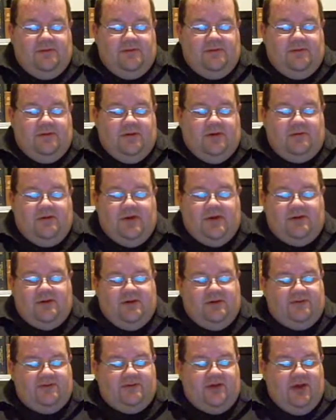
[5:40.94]
They
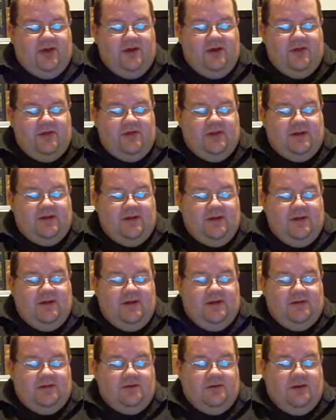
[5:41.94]
could say here that
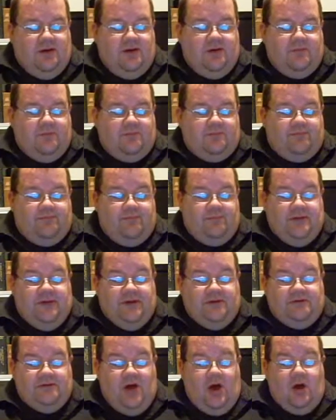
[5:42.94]

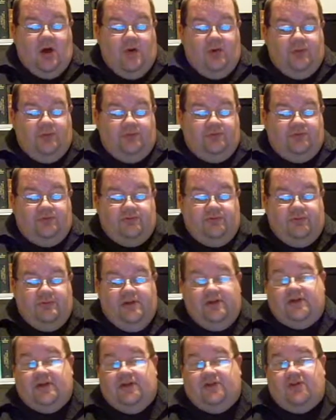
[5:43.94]
he knows
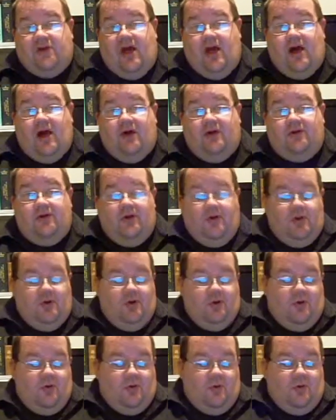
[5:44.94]
is a child,
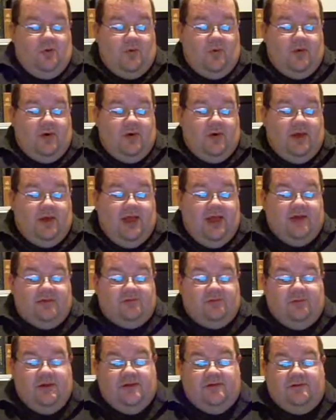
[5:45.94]
or
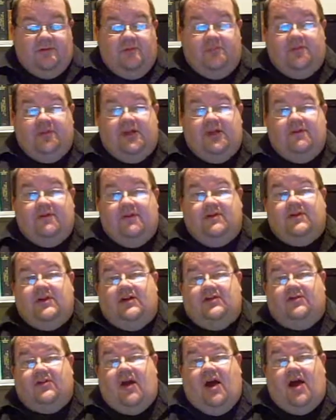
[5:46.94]
has reason to believe is
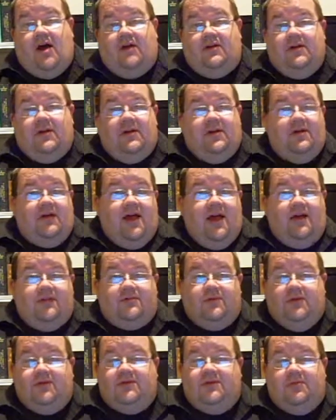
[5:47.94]
a child.
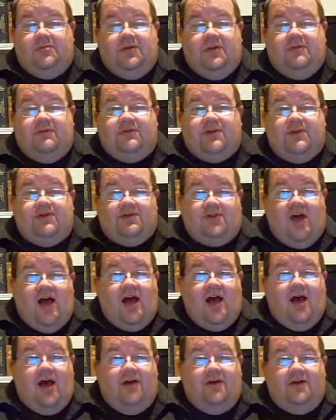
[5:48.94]
Has reason to believe is a
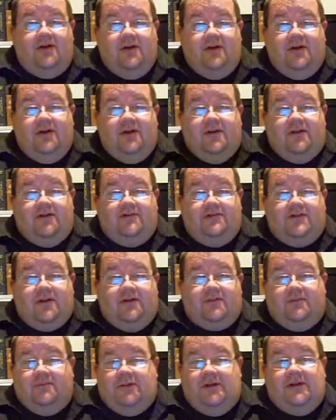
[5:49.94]
child
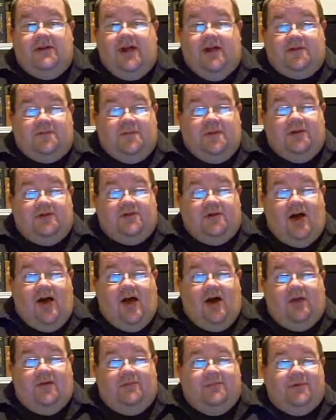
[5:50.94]
doesn't mean it has to be a
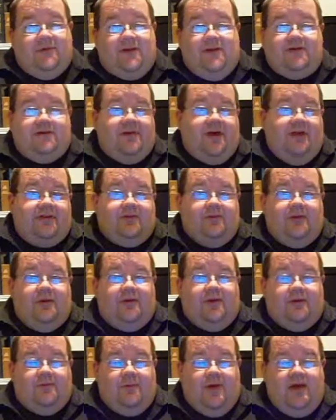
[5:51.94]
child, but that's not the way
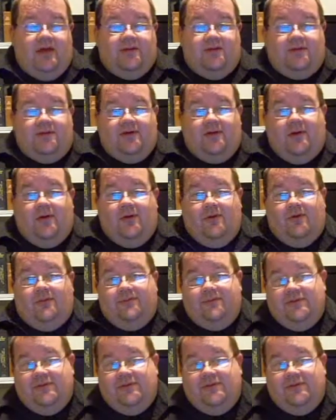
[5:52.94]
they went. So,